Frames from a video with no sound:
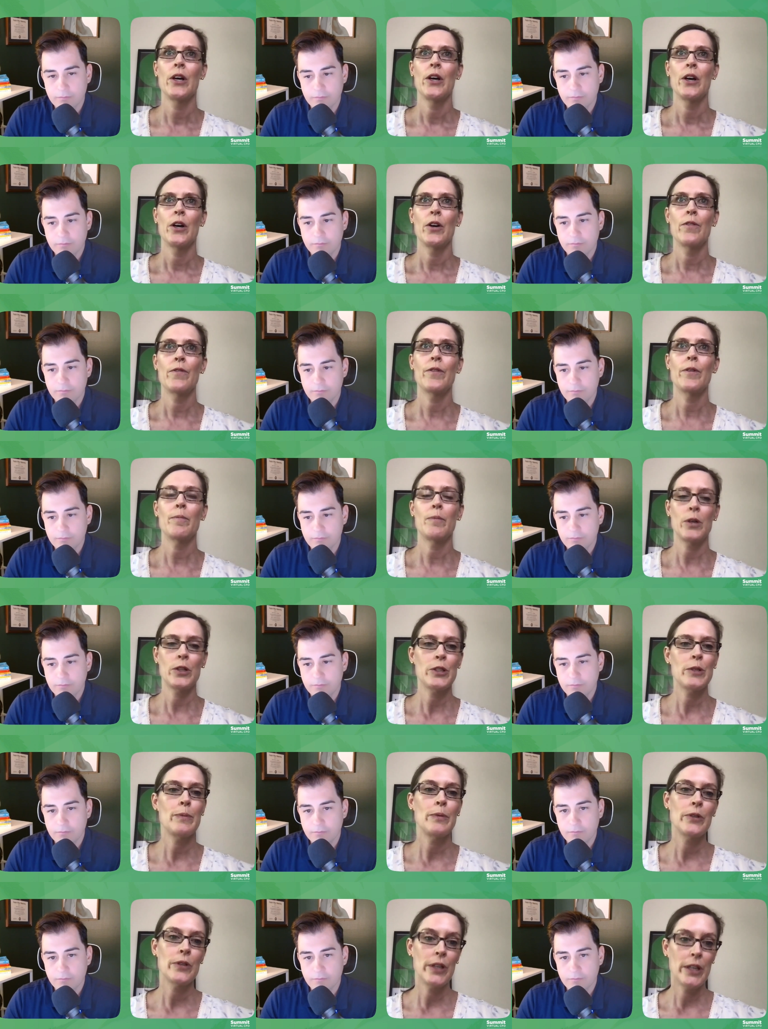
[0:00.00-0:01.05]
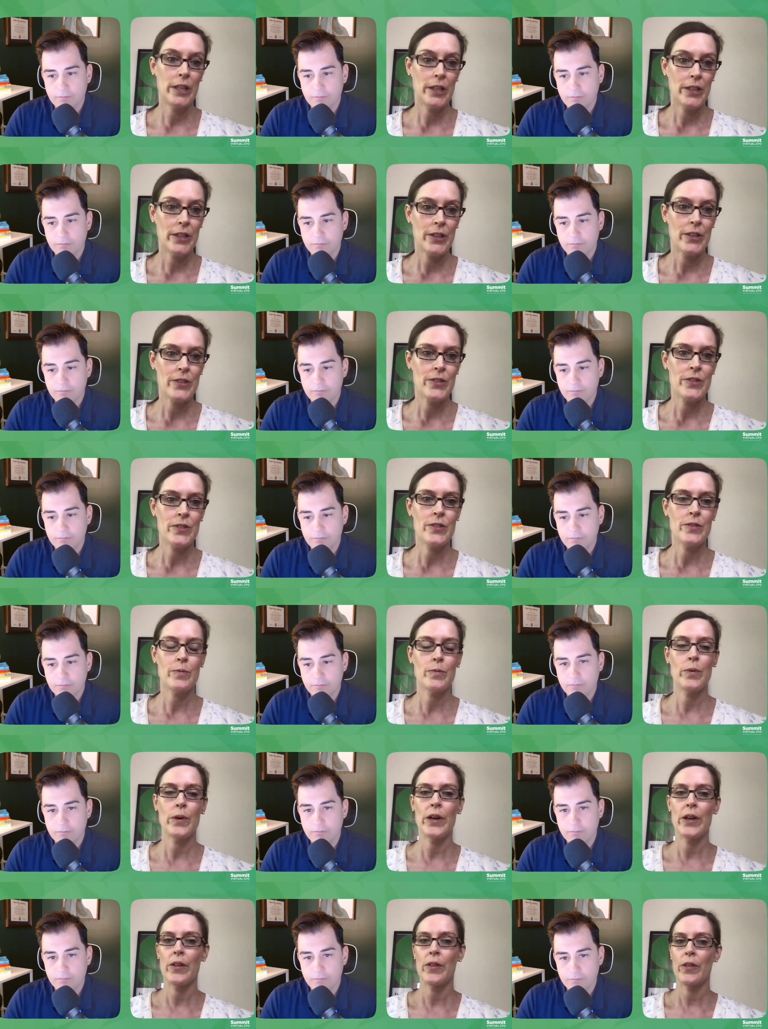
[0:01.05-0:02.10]
Speaker 1: over multiple years
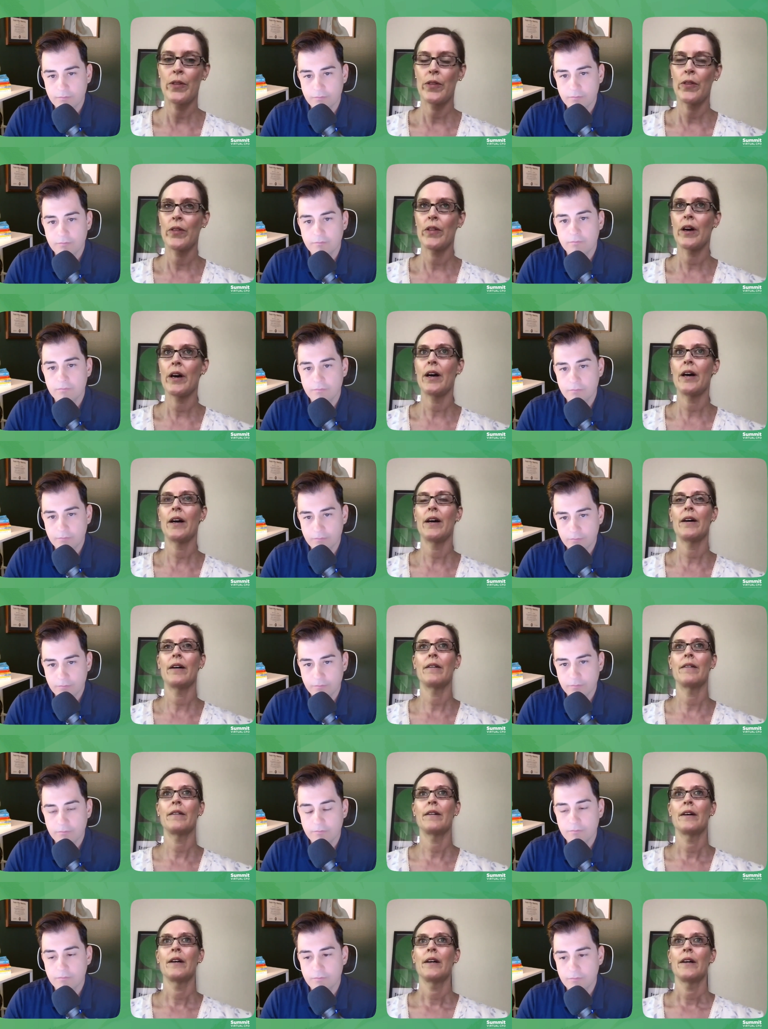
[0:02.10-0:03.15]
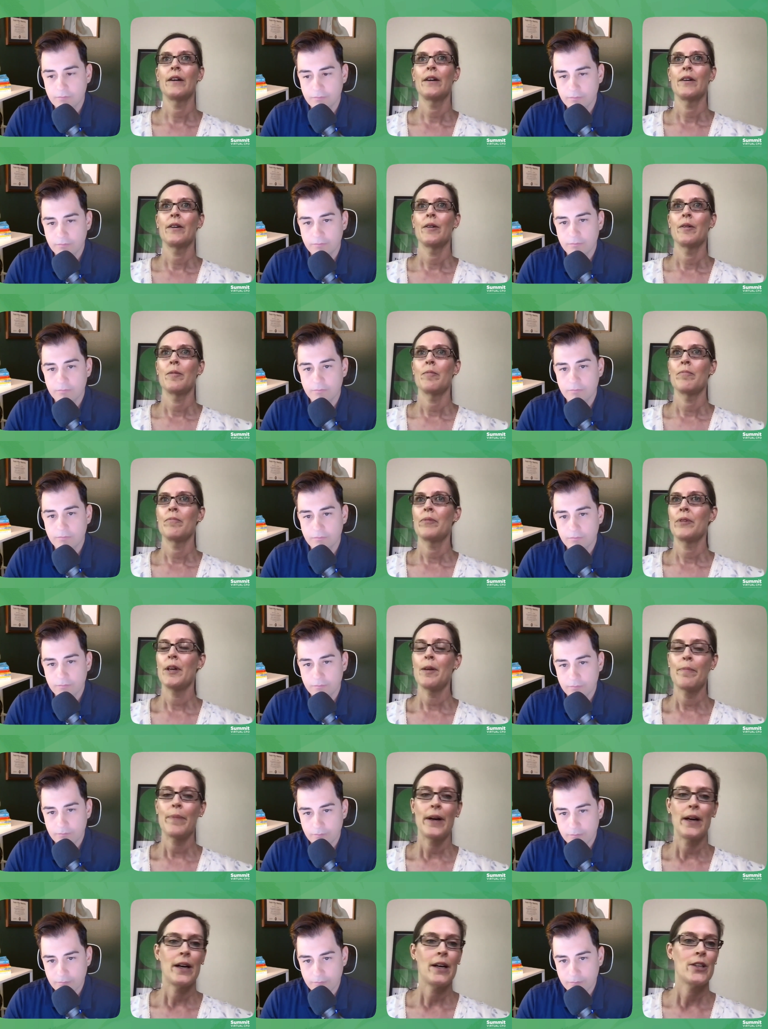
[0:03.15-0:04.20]
with uh,
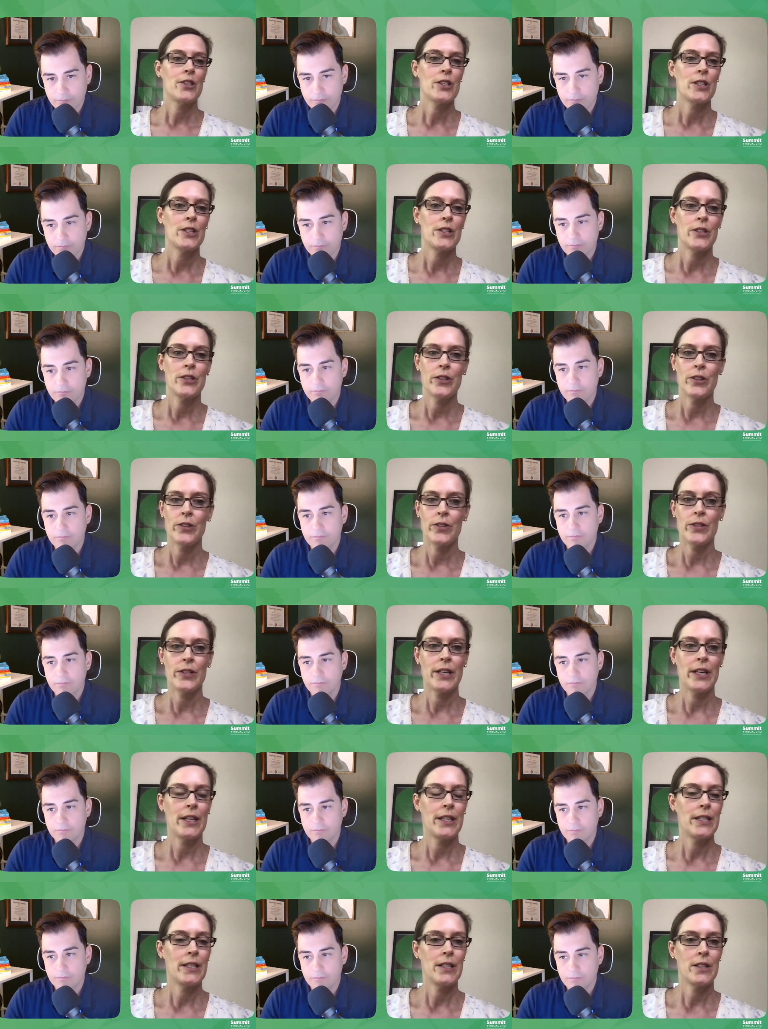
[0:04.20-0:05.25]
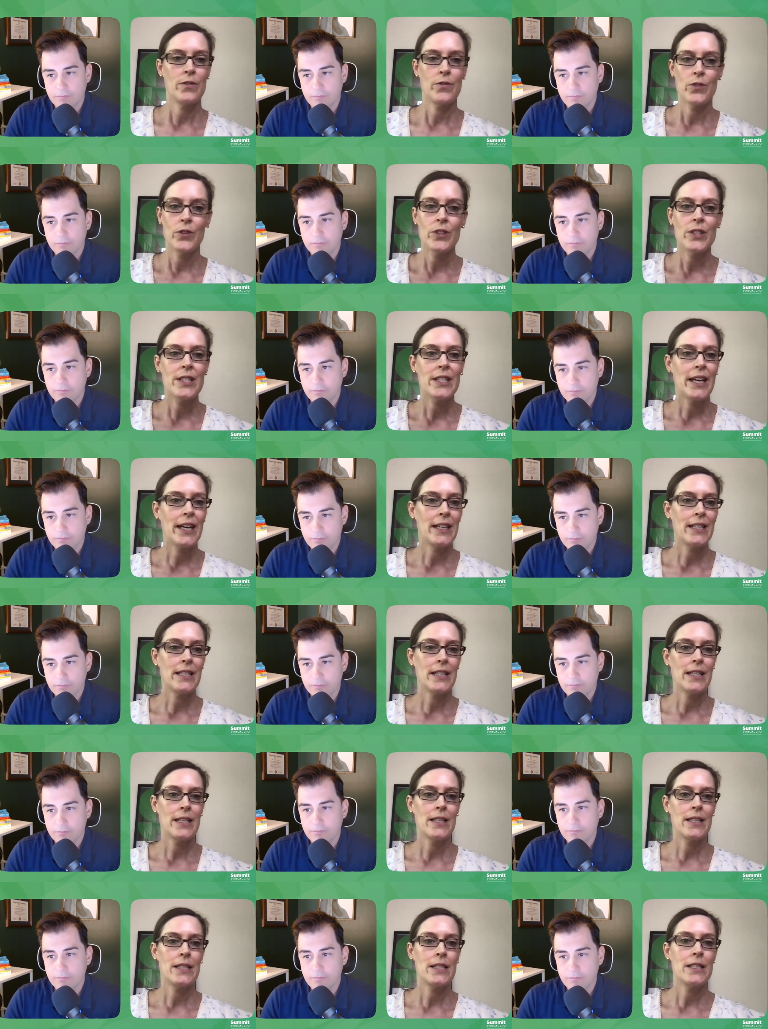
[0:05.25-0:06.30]
plant biologists, neuroscientists, food
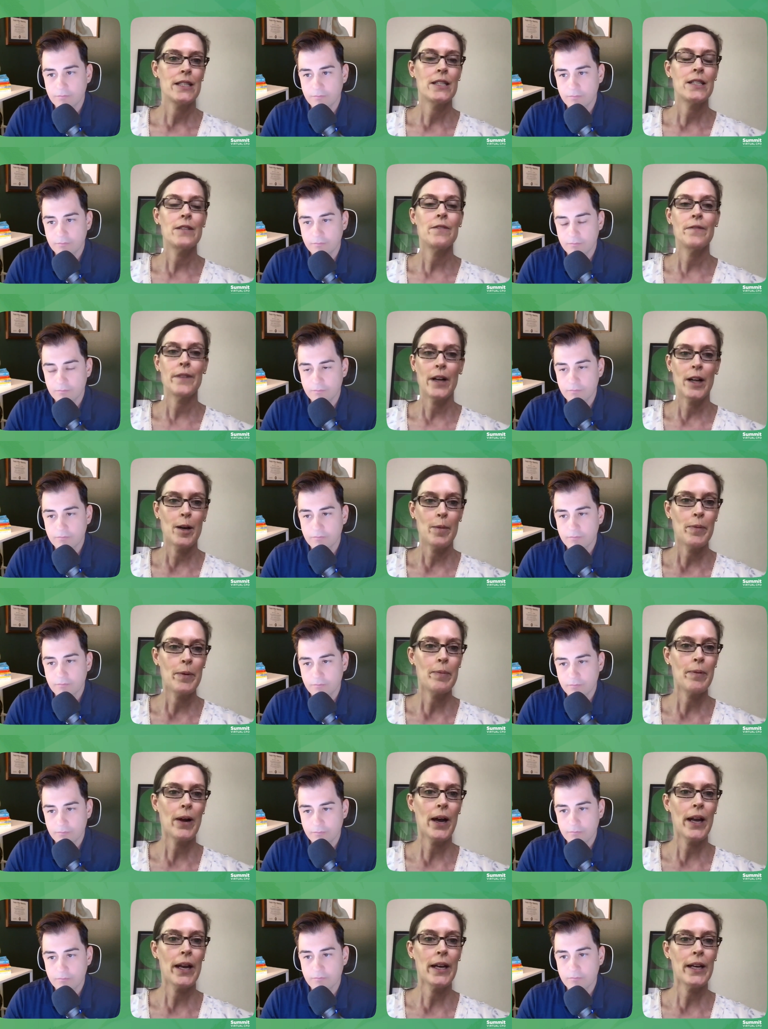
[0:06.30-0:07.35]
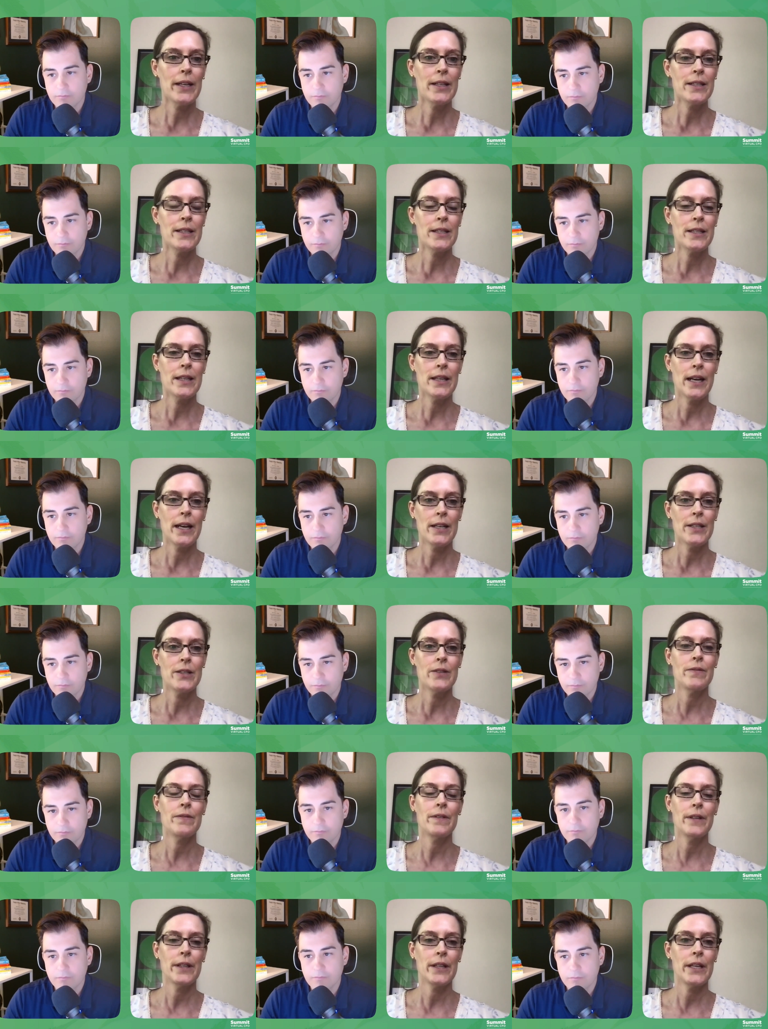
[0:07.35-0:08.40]
scientists to develop a product that has a
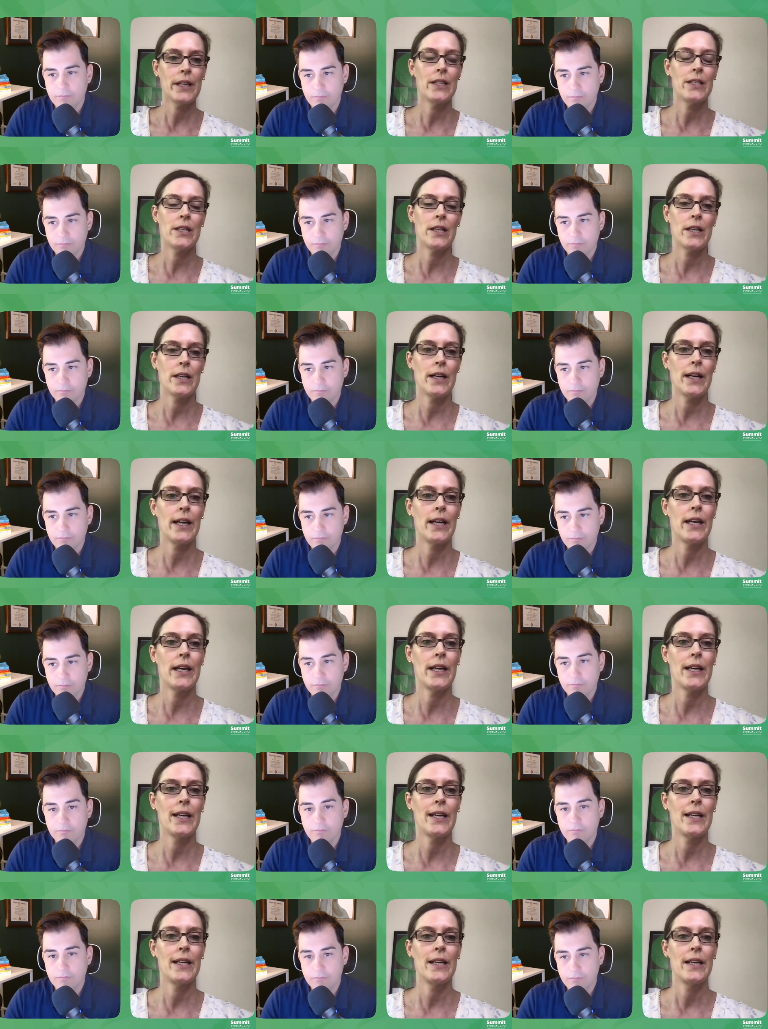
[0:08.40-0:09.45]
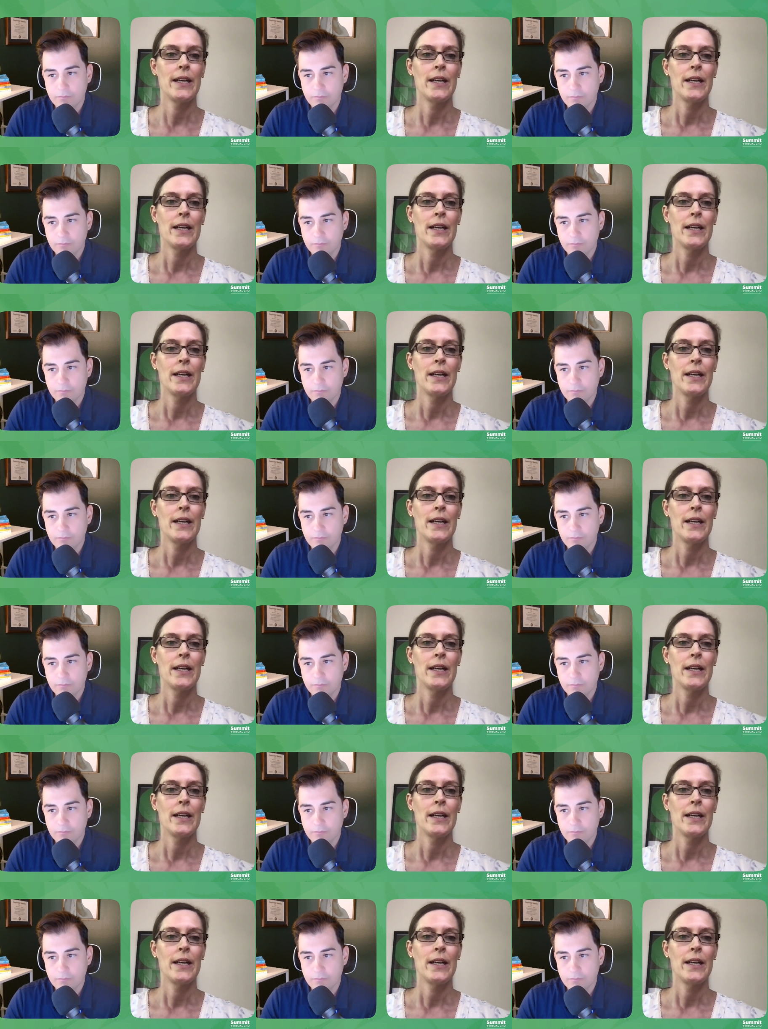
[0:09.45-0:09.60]
really targeted